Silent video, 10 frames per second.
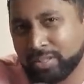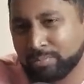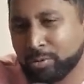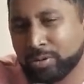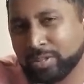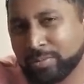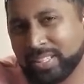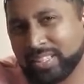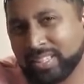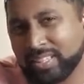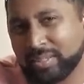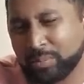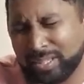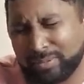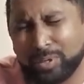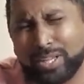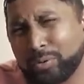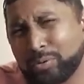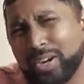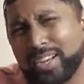porno. What is this? What are you
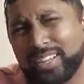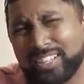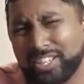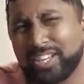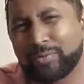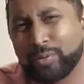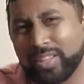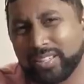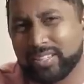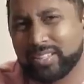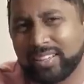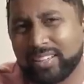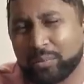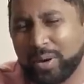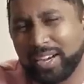trying to achieve with this? Why